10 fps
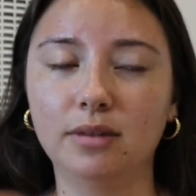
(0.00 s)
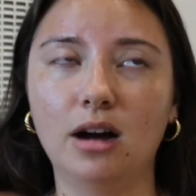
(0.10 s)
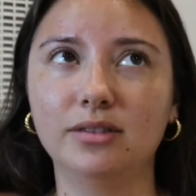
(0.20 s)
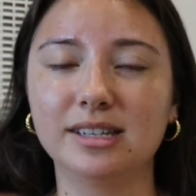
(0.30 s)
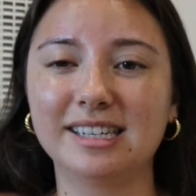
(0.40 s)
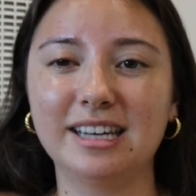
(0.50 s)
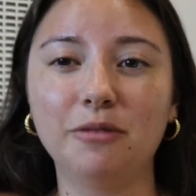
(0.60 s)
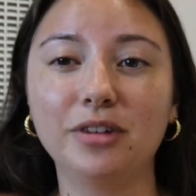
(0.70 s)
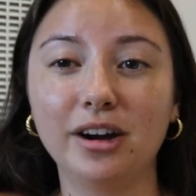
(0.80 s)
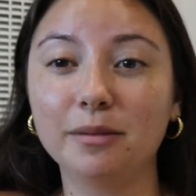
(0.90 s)
obviously
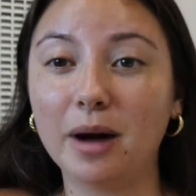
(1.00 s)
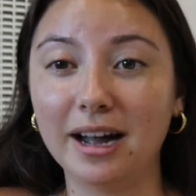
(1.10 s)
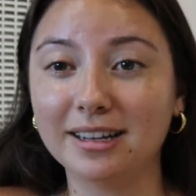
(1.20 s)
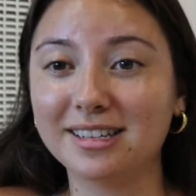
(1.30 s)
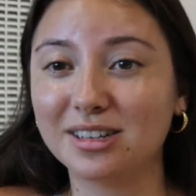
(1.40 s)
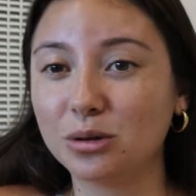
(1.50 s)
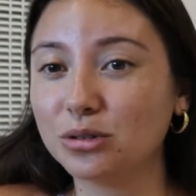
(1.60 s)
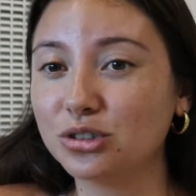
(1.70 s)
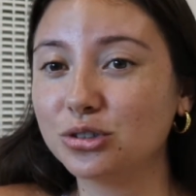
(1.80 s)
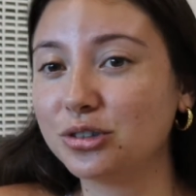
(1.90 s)
I'm very biased to
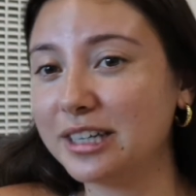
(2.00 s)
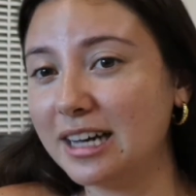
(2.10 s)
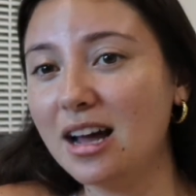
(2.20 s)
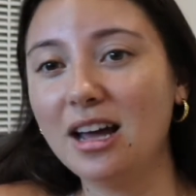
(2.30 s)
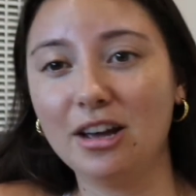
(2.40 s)
gold jewelry.